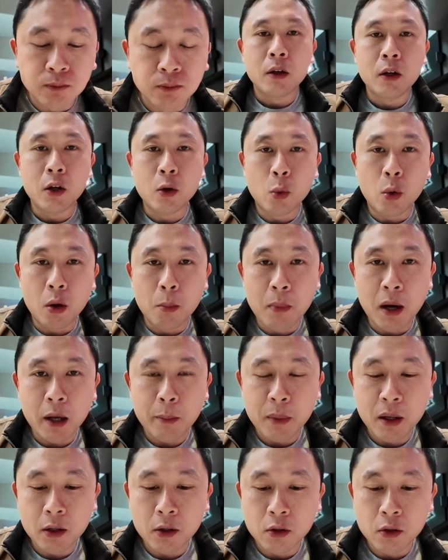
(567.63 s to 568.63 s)
You know what
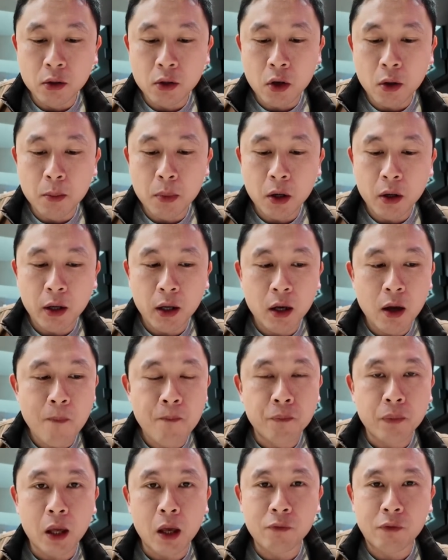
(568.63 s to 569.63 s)
might be a good combo here?
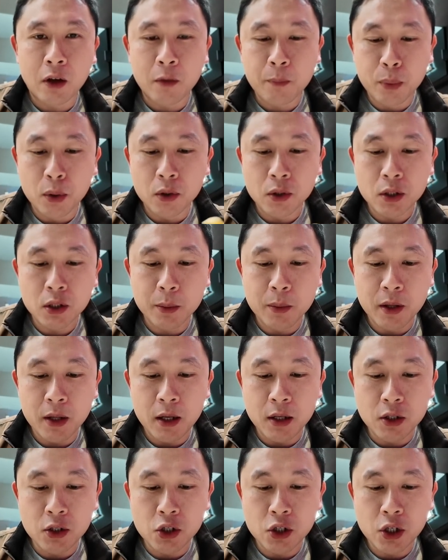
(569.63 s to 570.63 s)
If I put some of
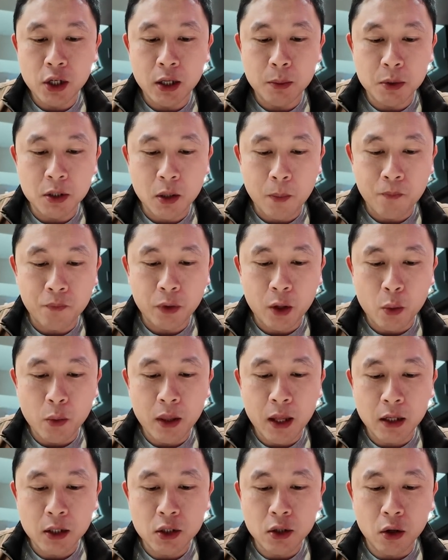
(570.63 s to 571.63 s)
these chips
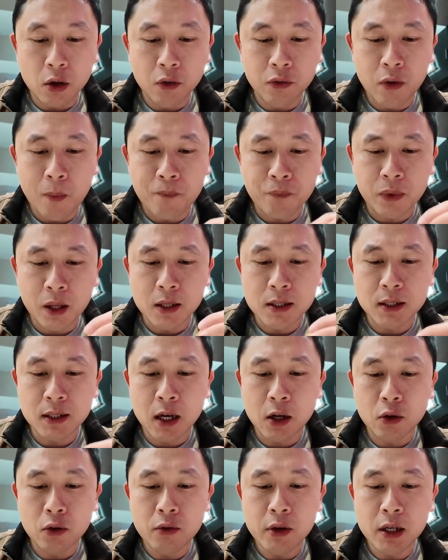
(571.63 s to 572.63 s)
with that sort of
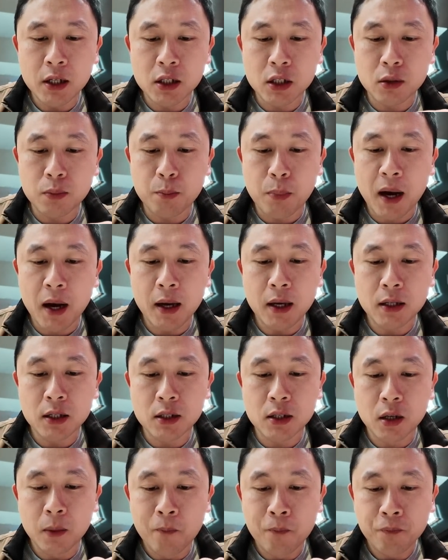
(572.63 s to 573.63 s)
soury
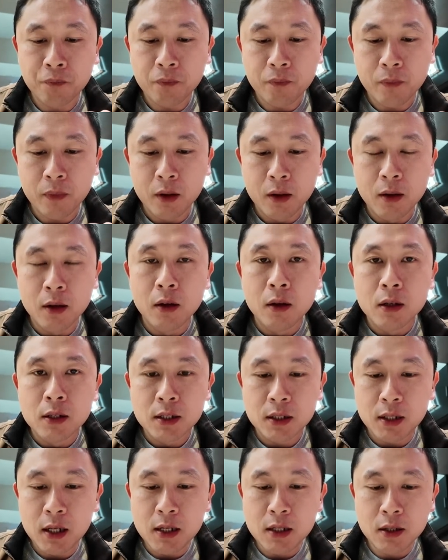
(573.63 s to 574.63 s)
spiced
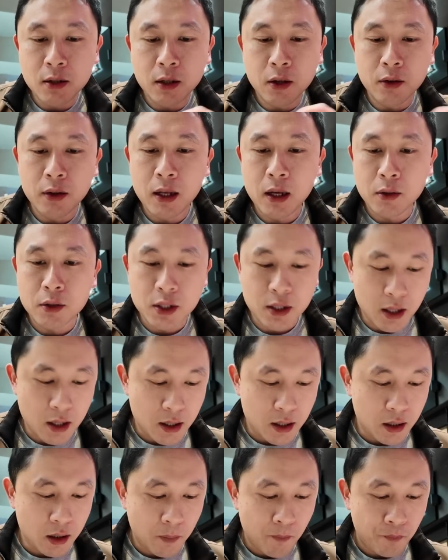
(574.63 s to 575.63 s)
seasoning on the
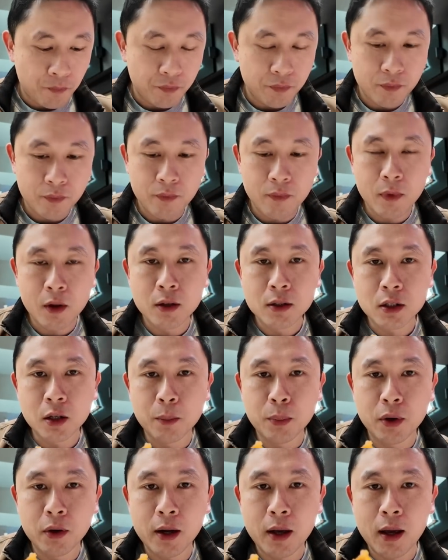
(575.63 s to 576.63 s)
outside. So
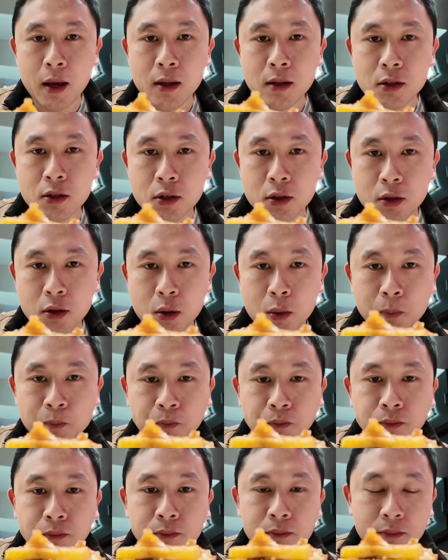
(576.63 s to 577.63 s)
put it into
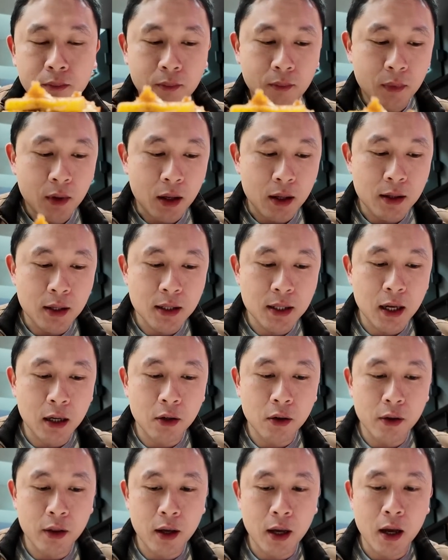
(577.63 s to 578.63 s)
the
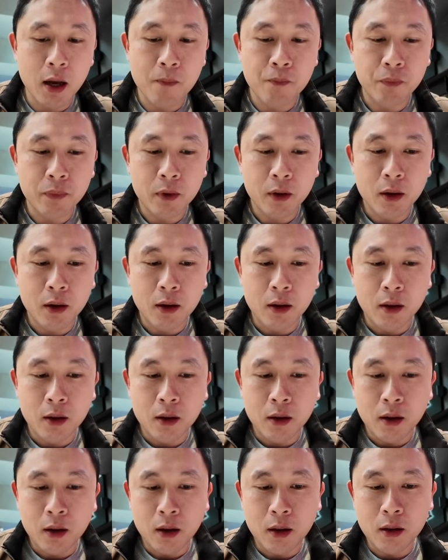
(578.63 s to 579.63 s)
taco there,
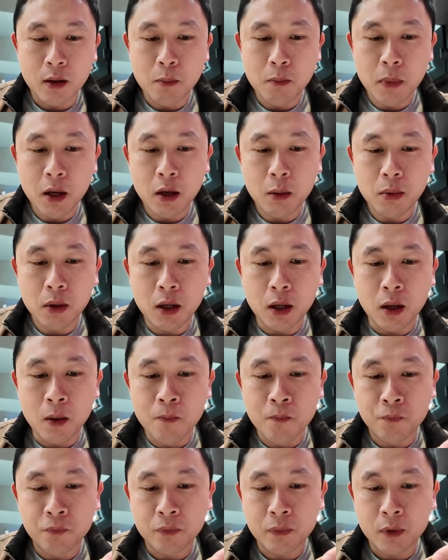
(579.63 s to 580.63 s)
and then maybe
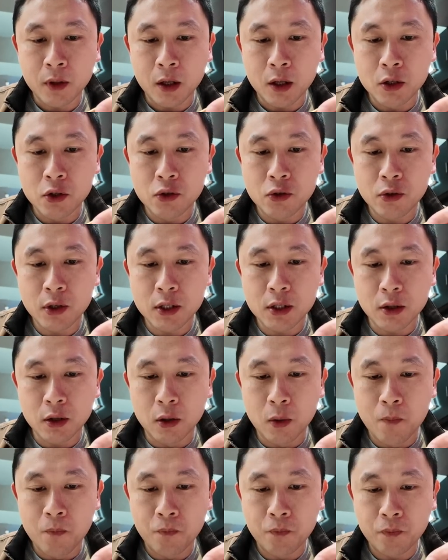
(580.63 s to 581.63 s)
the
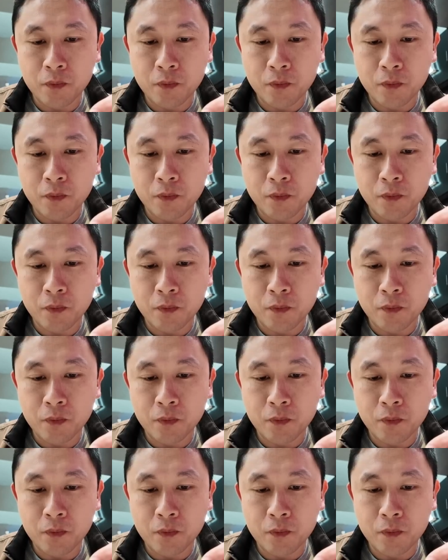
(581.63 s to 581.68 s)
drizzle